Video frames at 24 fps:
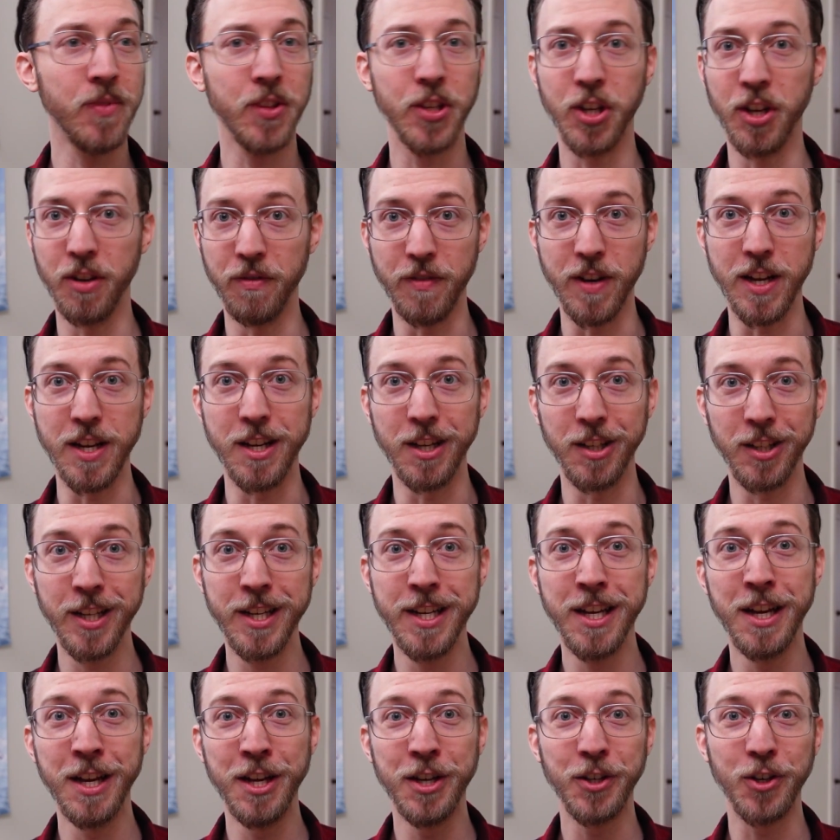
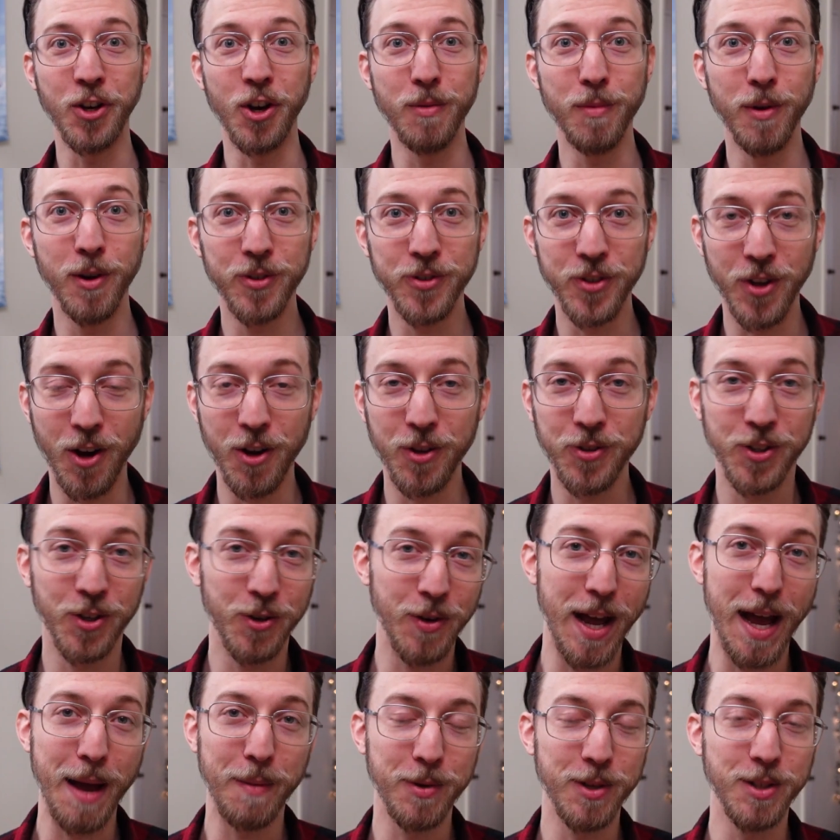Conveniently, kobolds also
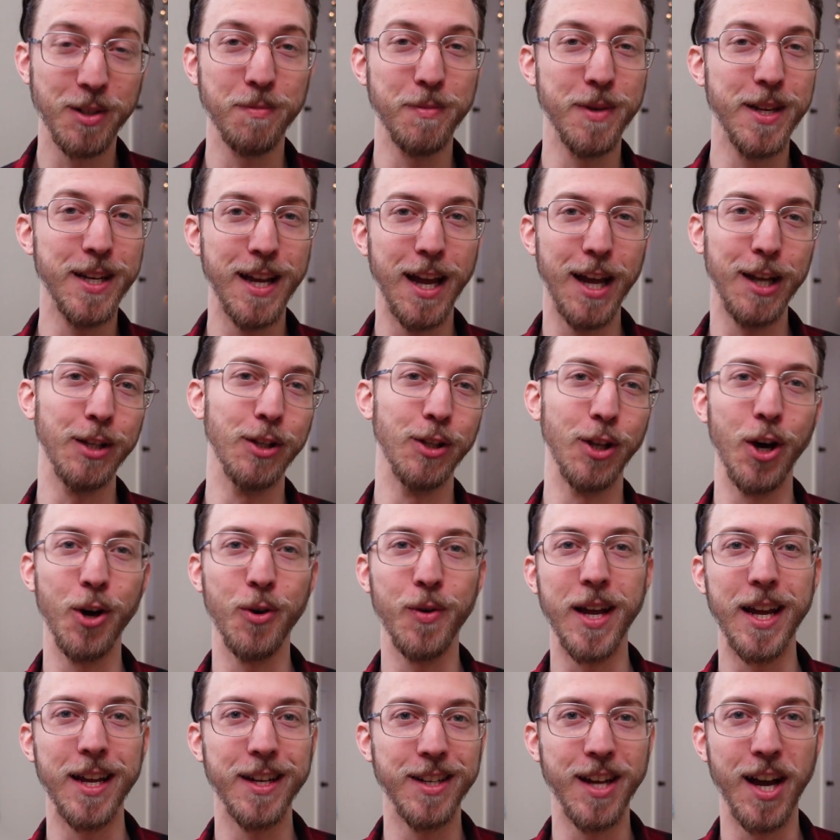happen to be a
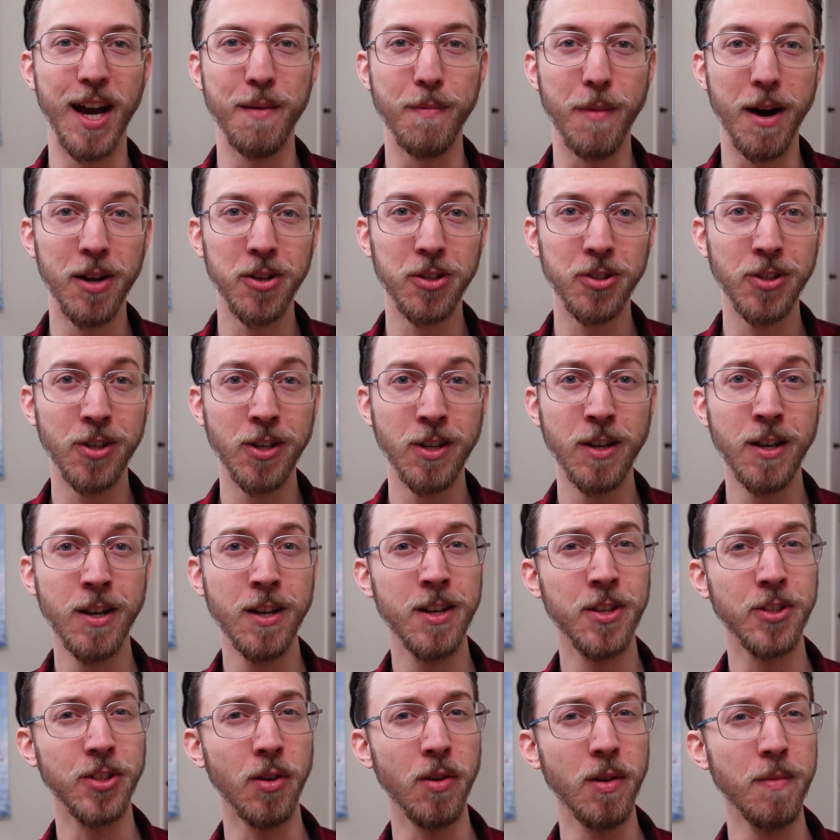low hit die monster,
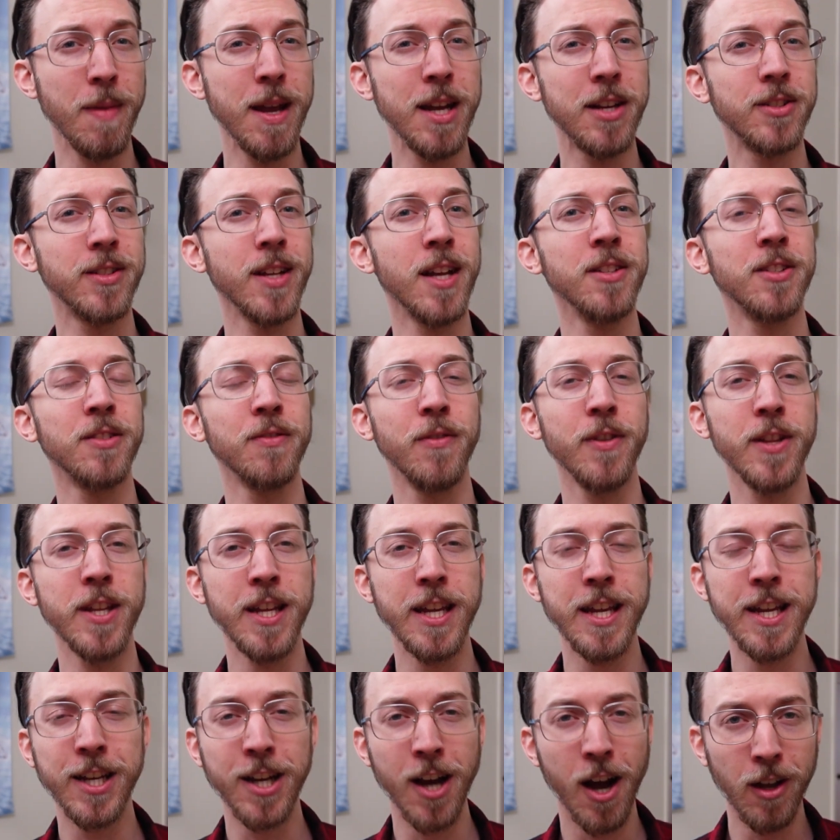so it makes sense for
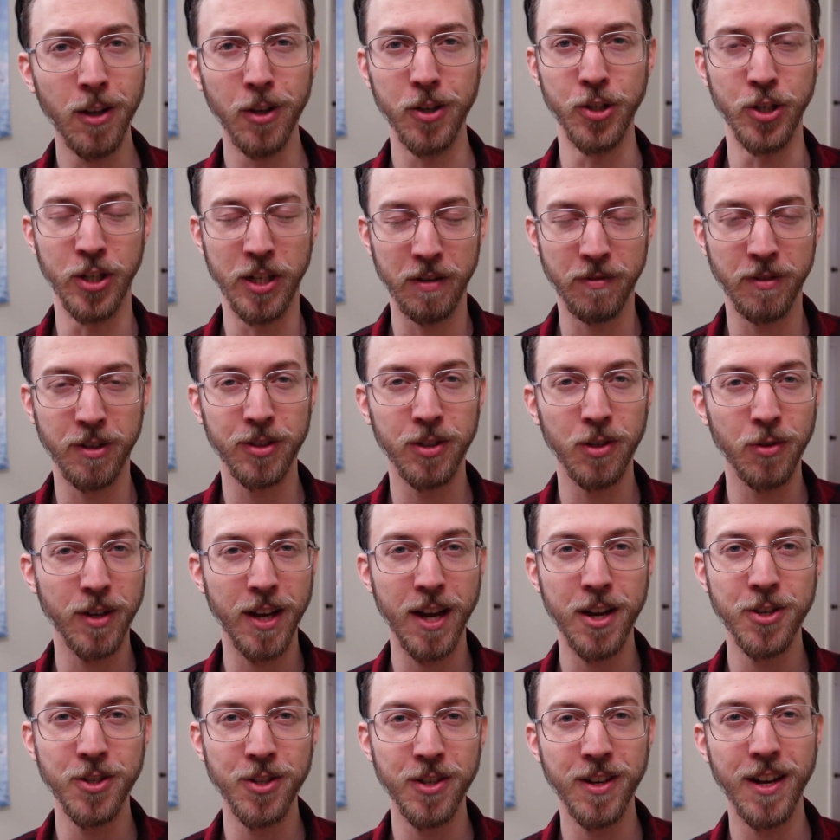the ecology of this
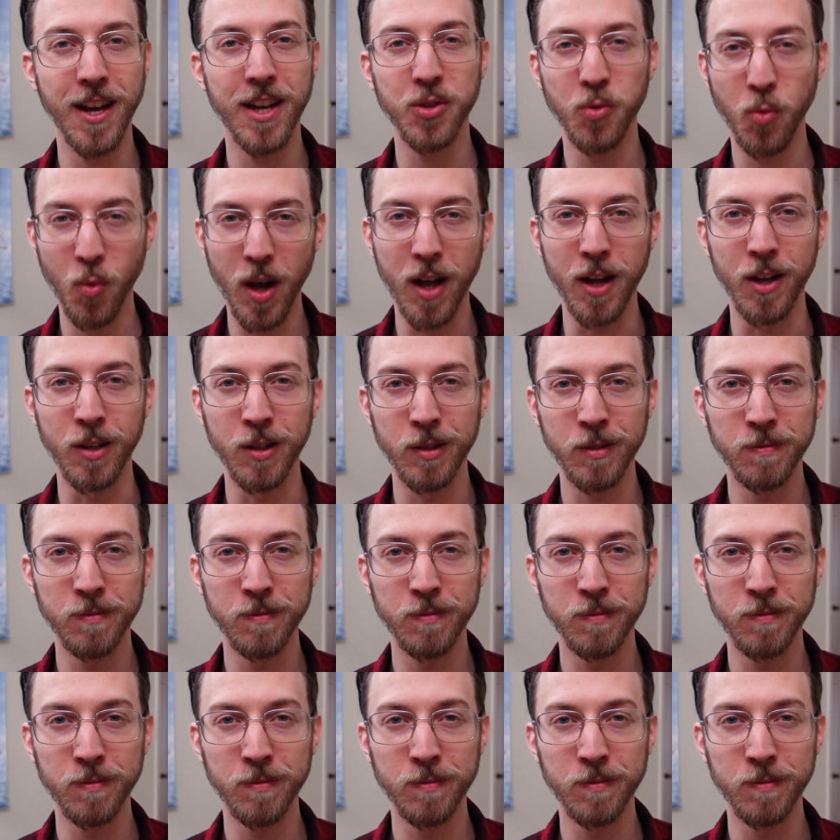location as well.